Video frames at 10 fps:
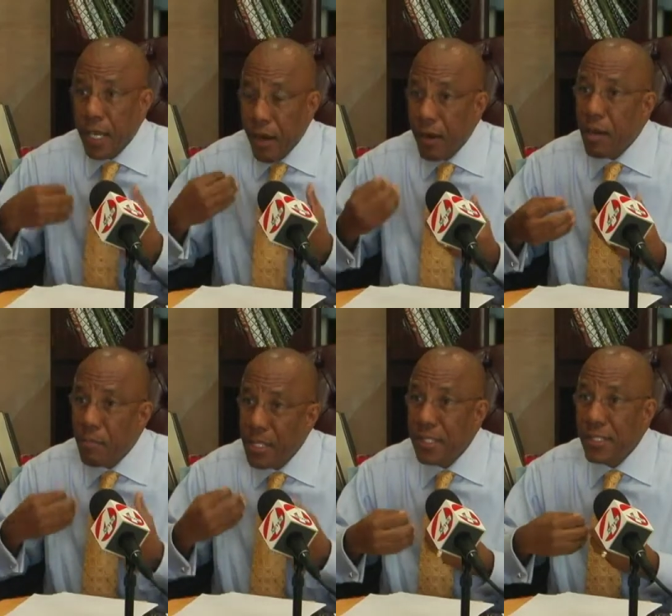CARICOM
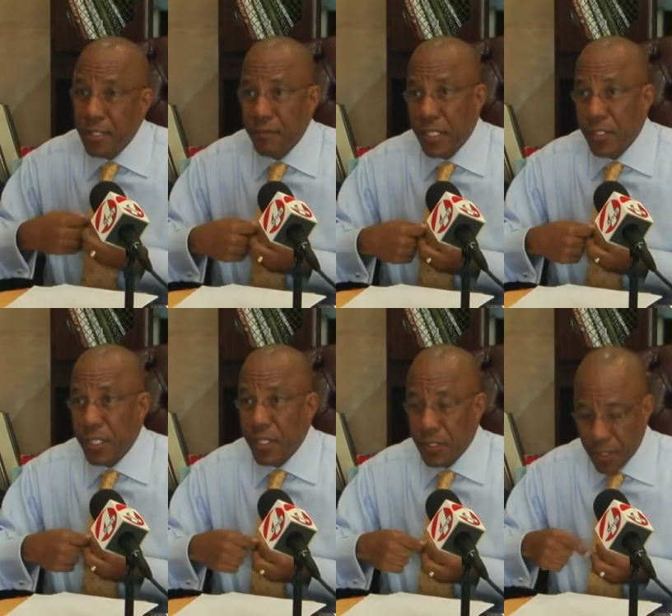Ministers of
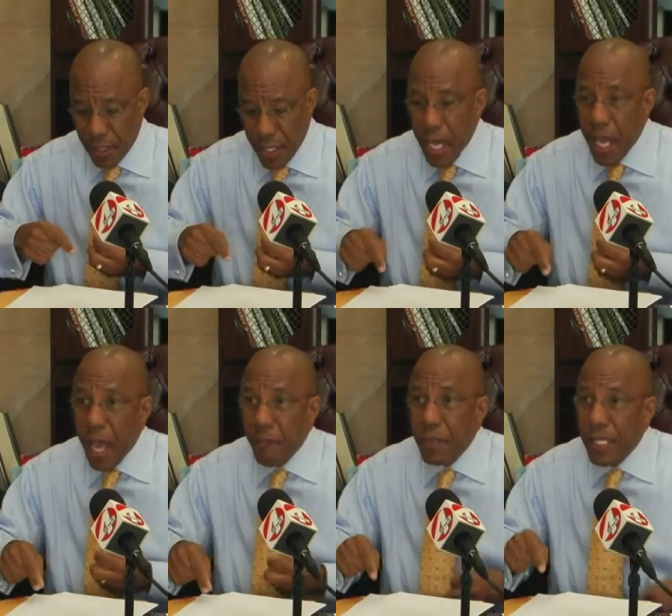Education
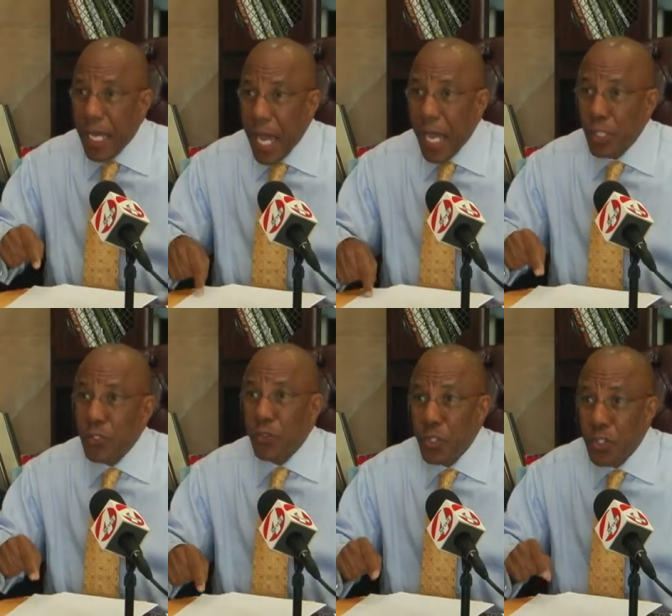have been
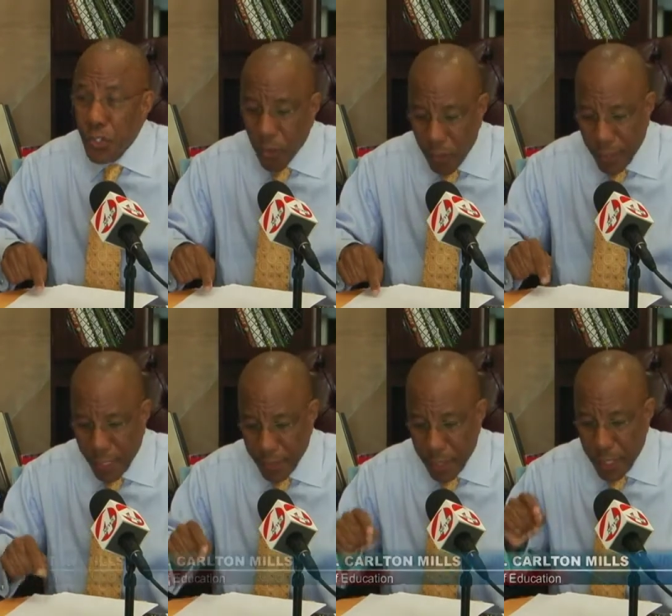asked to ensure that